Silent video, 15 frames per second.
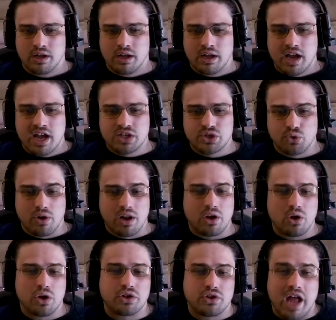It's really
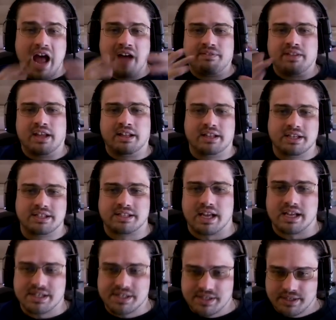good to have that
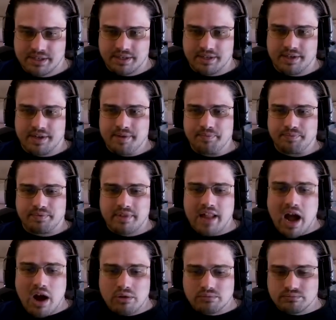distance.
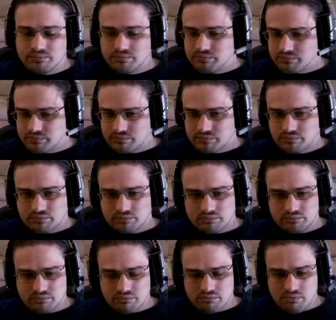Now,
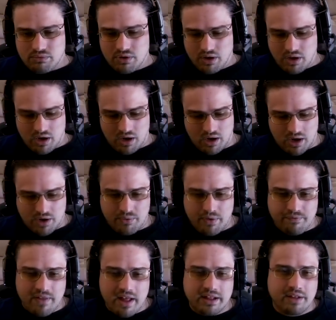
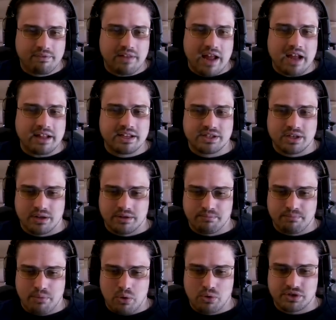reflective light is on
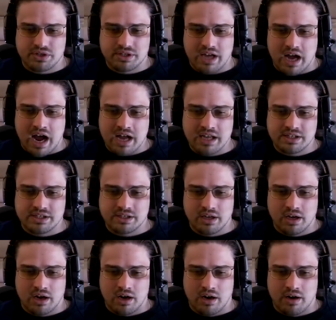both sides,
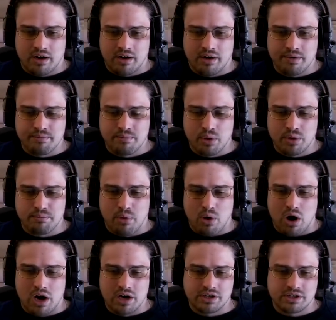both
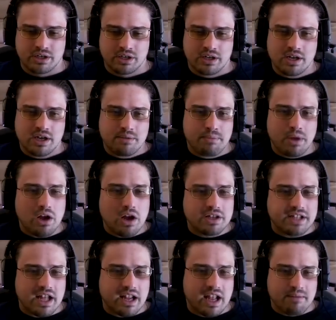bars, because
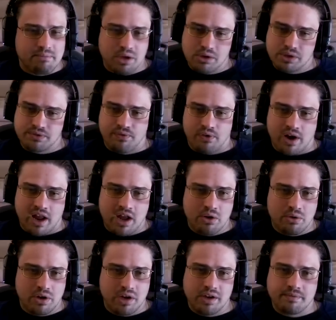that can be used for
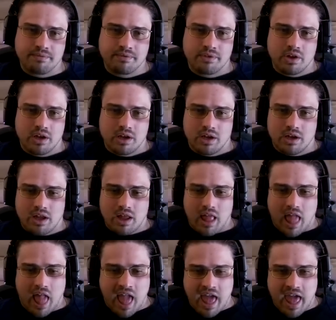AoE,
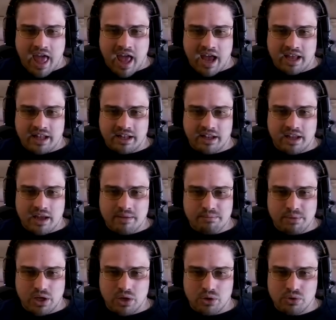and it can be
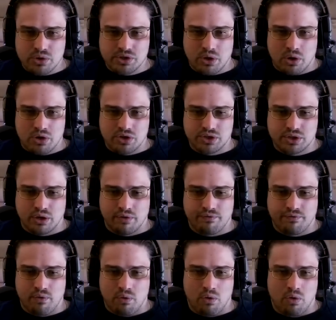used also
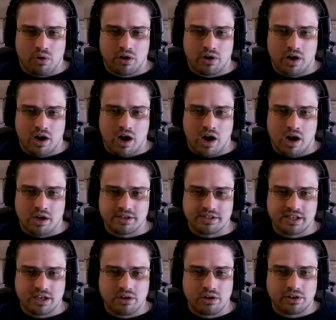for
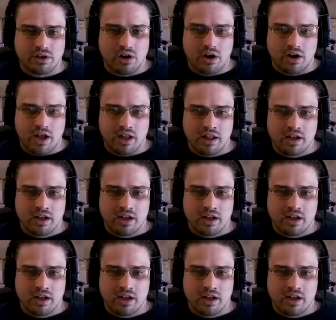single target.